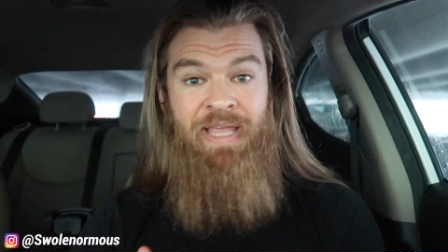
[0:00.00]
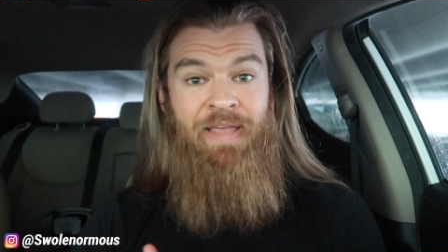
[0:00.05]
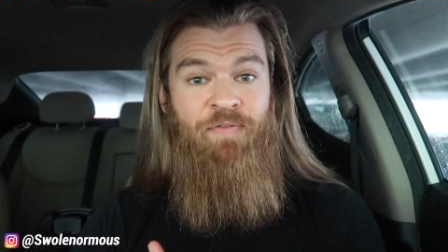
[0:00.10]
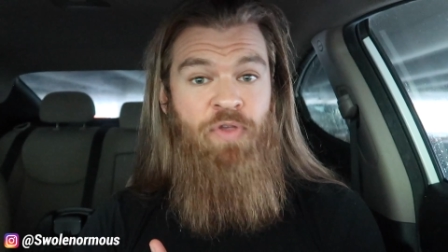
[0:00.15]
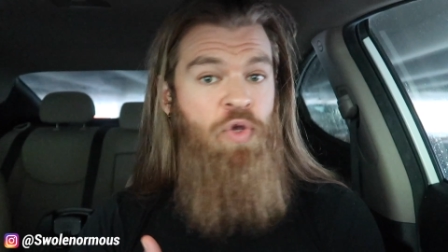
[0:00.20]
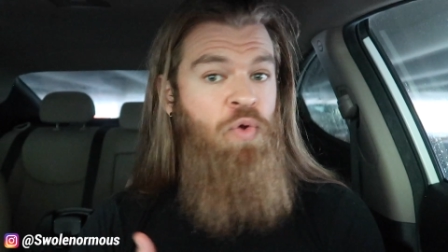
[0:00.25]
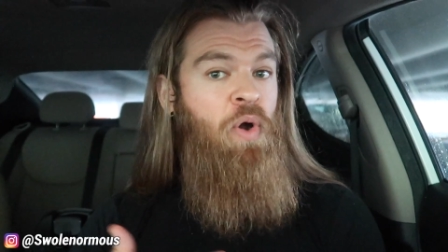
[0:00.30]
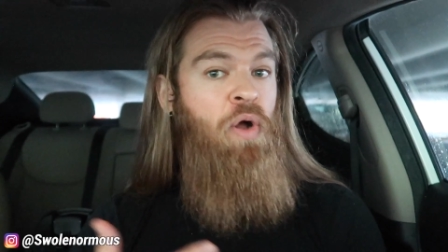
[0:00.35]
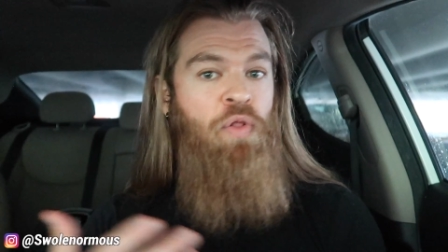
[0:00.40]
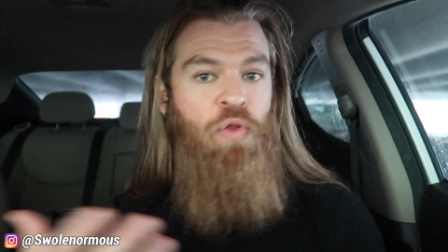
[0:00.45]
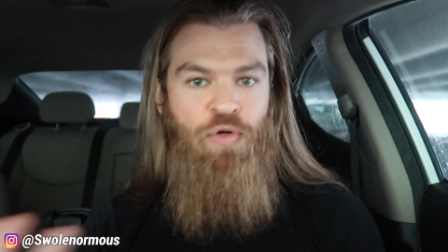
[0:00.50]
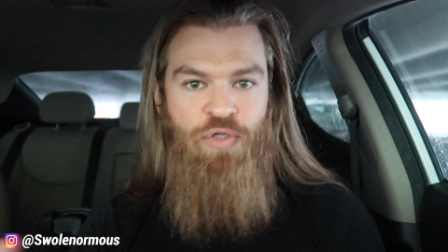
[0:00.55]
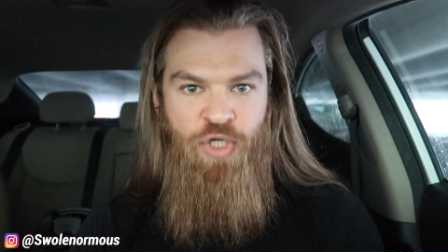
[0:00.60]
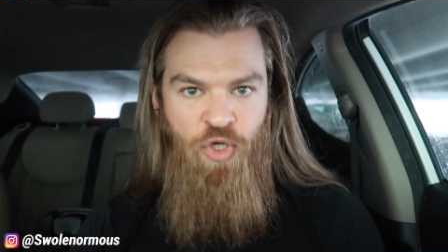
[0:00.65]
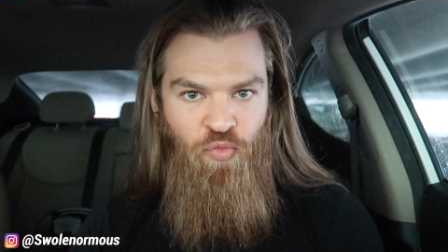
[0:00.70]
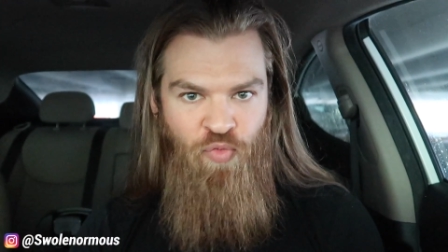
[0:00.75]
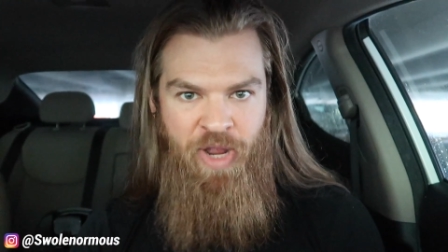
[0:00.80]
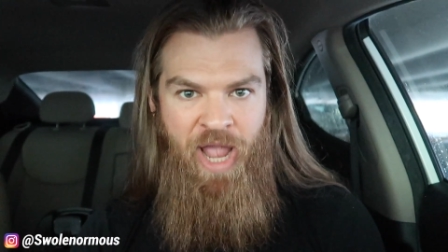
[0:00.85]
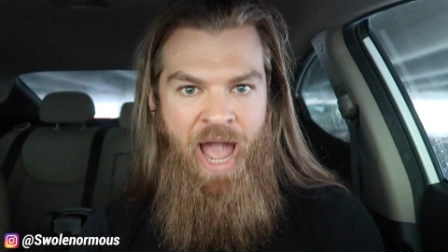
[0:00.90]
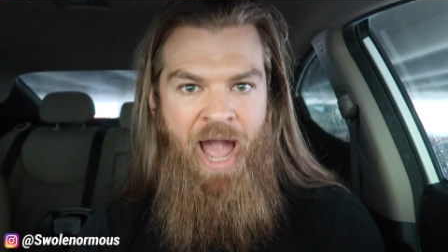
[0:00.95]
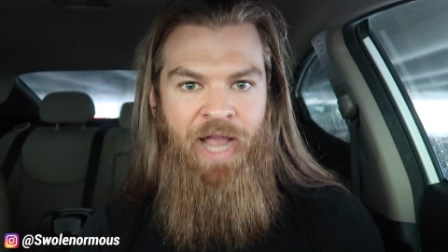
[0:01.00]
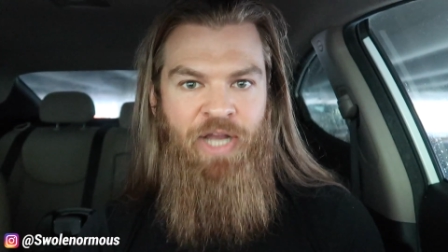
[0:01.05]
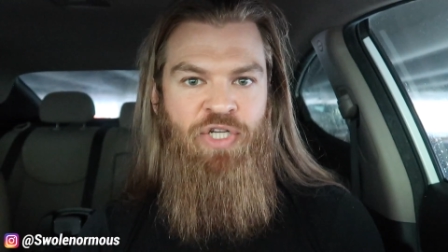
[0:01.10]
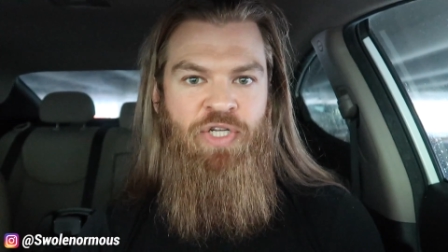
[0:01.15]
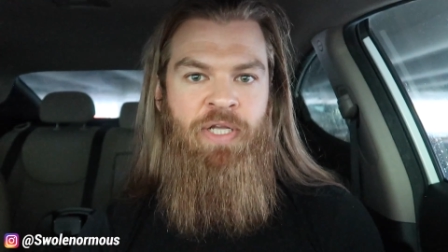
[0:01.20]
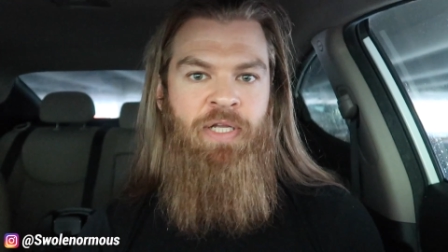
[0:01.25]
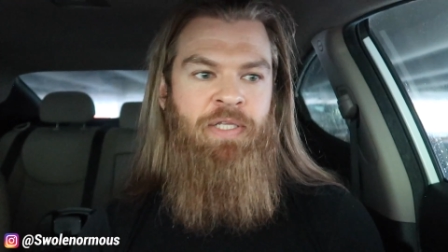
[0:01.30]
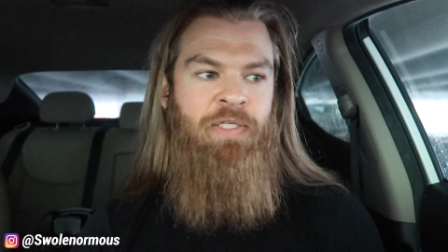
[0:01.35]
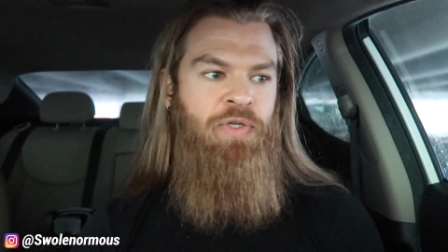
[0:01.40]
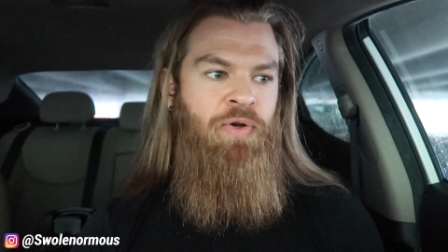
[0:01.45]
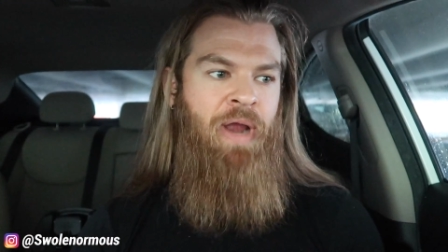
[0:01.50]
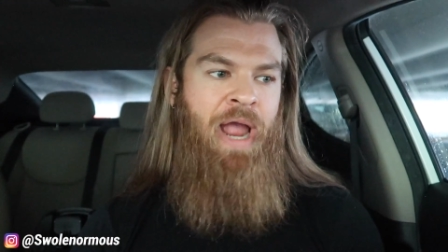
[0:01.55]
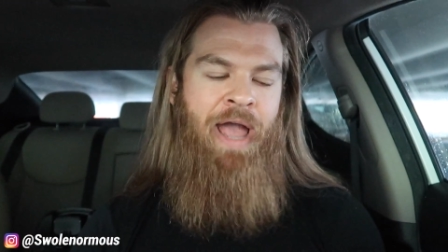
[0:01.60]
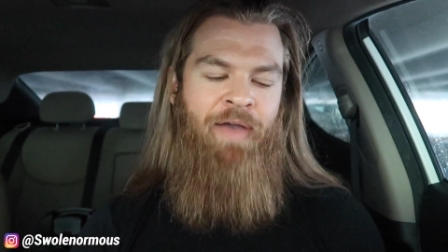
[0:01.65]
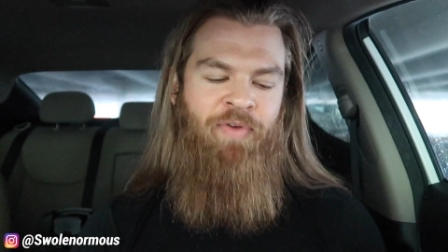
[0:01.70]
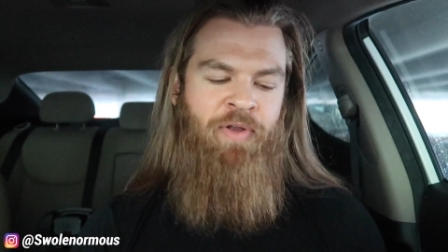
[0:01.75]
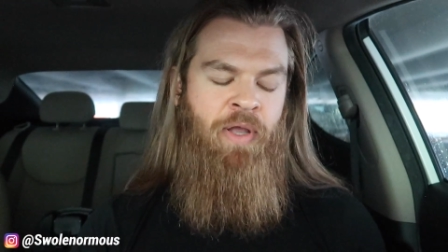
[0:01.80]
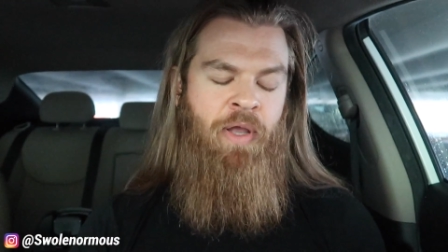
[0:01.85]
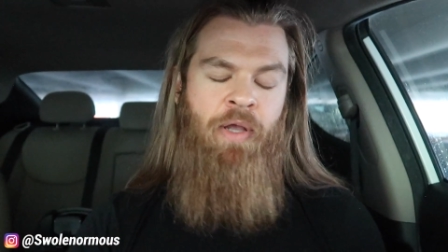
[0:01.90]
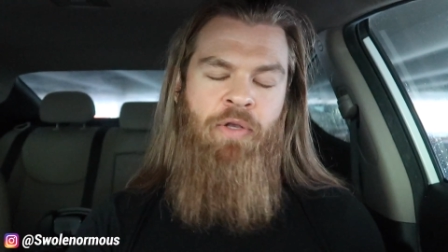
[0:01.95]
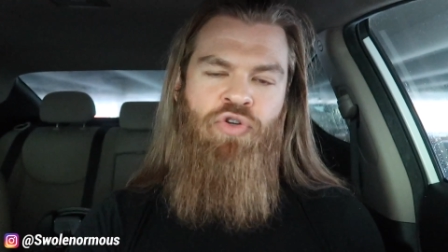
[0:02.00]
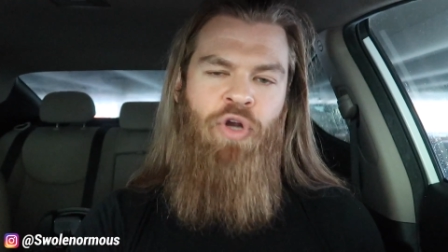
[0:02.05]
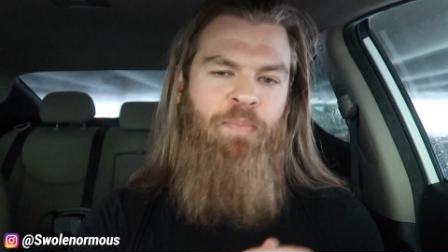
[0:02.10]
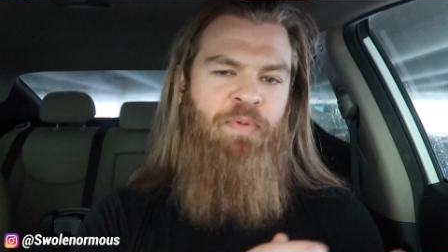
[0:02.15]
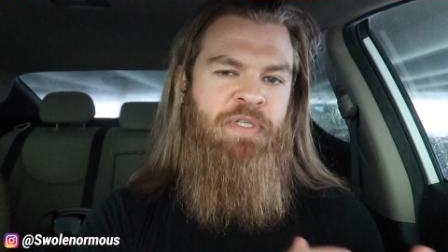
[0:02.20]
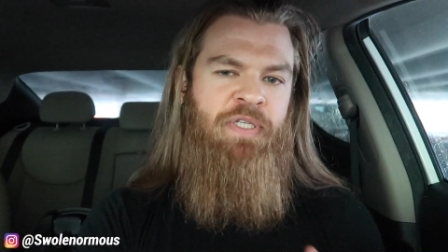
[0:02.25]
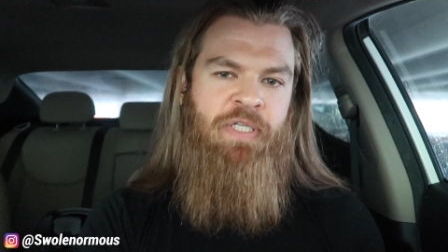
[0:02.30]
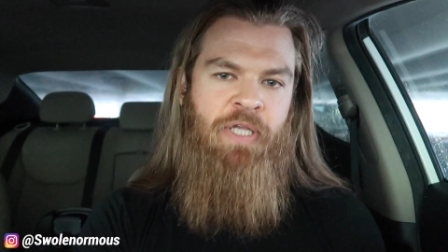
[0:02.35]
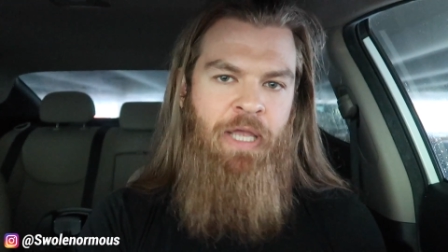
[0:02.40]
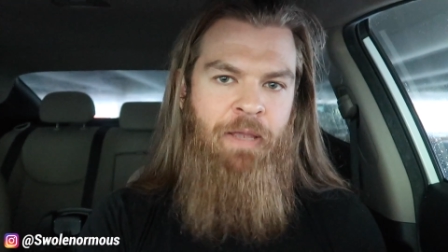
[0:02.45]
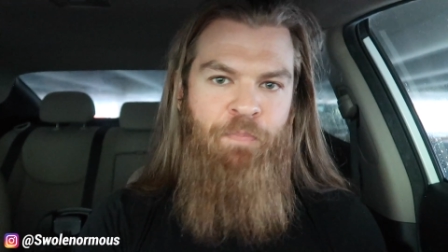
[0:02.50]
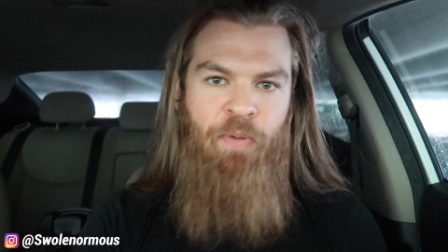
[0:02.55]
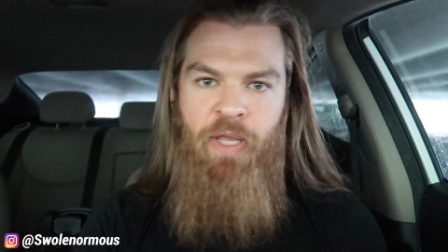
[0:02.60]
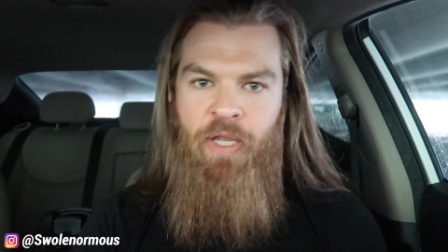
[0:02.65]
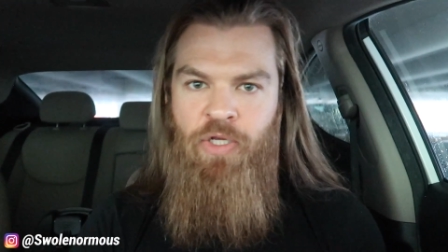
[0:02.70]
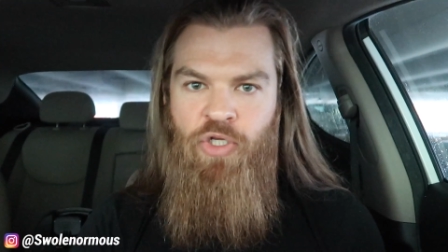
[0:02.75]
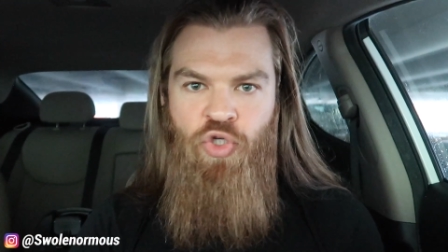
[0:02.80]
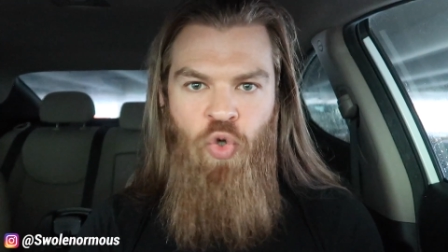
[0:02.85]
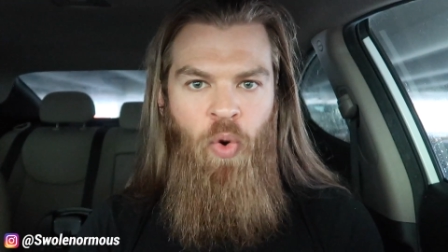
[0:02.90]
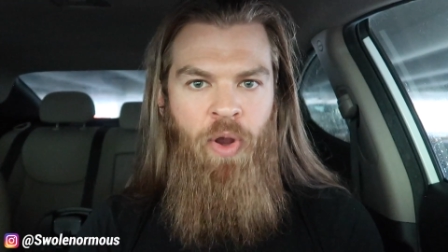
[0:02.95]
giving you allergic reactions or having trouble sleeping,